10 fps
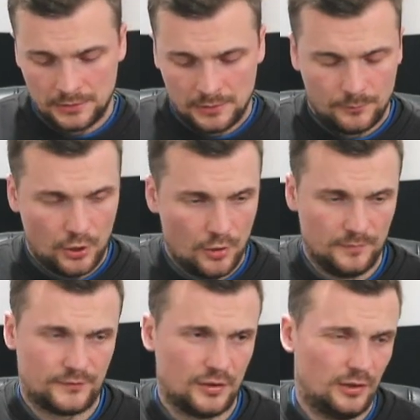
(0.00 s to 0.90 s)

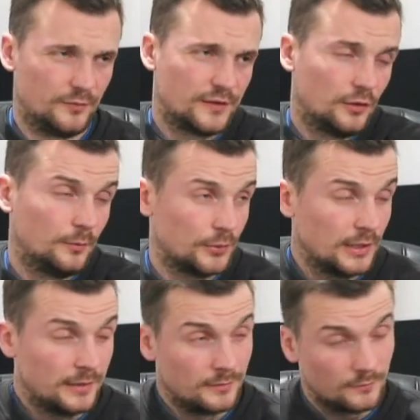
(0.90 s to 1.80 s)
Bournemouth got a result, but
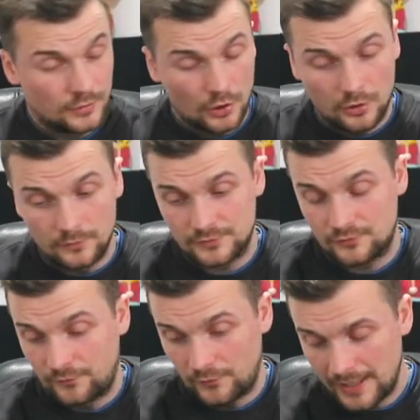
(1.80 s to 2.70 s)
you don't
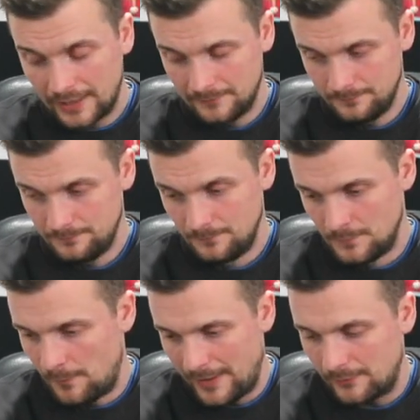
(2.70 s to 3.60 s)
fret
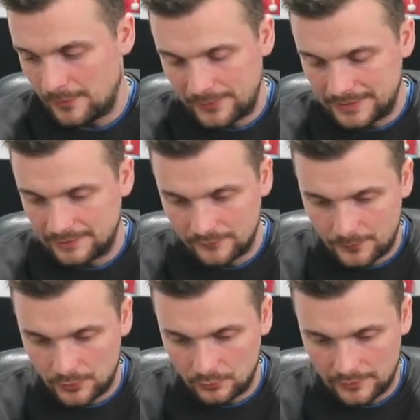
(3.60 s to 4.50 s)
about it being
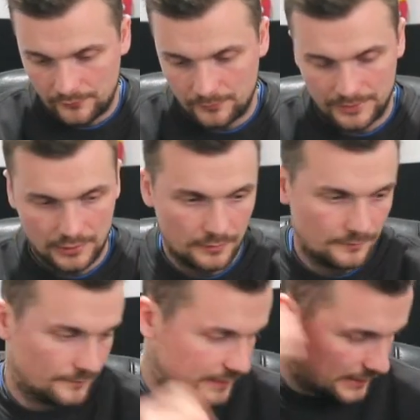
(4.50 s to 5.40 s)
Liverpool. Everybody, you
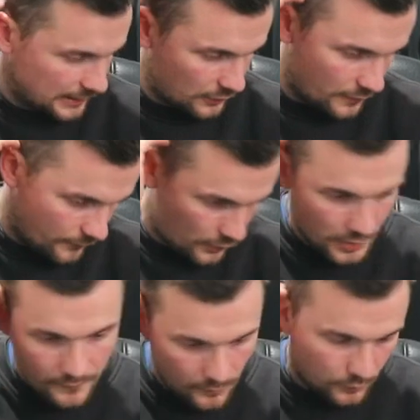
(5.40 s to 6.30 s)
know, that going fucking
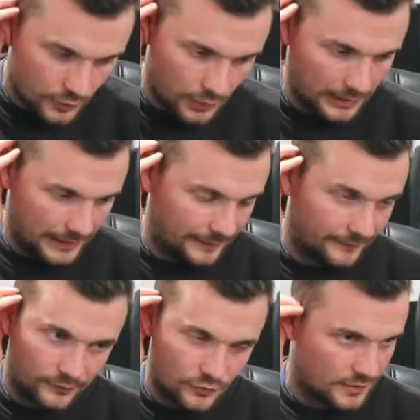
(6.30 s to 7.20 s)
Liverpool, you know, like
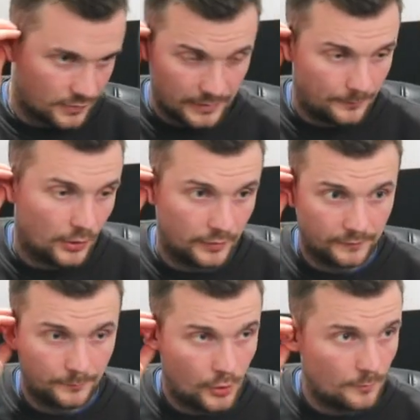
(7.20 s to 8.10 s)
it's just 3
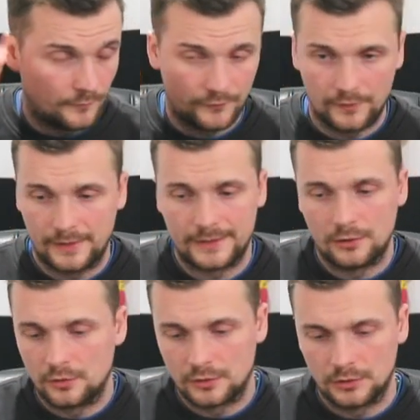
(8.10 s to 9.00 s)
points. Bournemouth will then
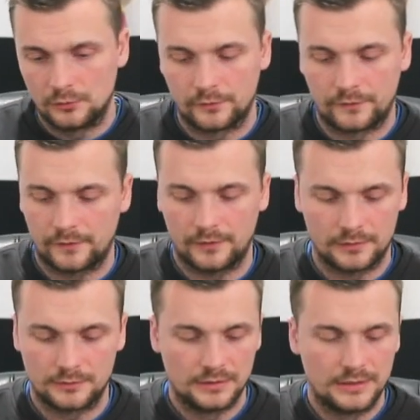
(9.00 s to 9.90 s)
go and lose to
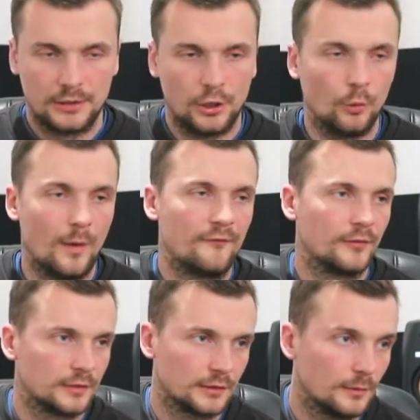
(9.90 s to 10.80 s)

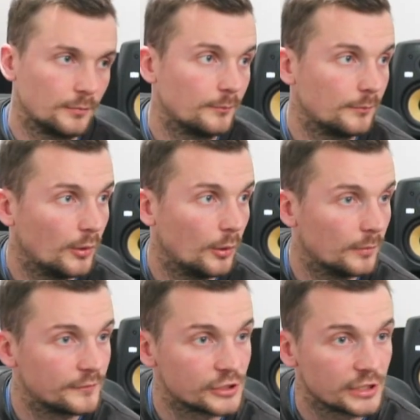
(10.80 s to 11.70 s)
whoever, you know,
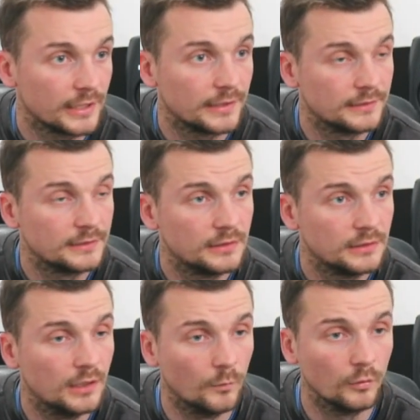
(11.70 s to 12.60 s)
Bournemouth are shit
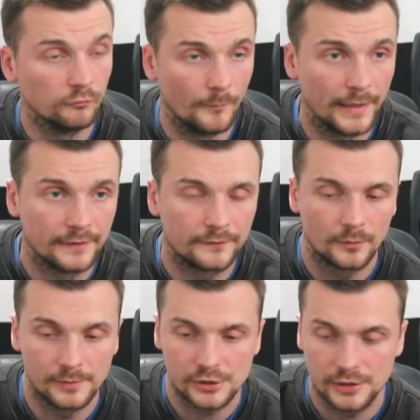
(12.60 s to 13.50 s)
and will remain to
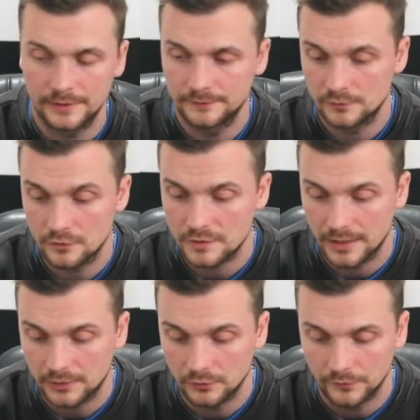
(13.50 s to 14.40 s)
be shit, just
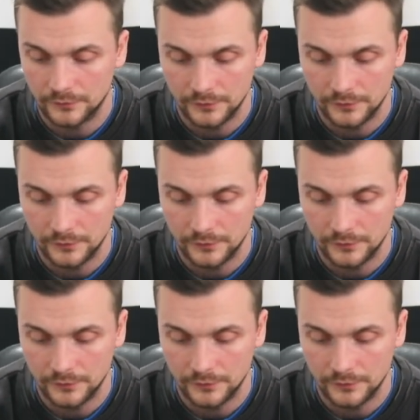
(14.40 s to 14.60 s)
like us.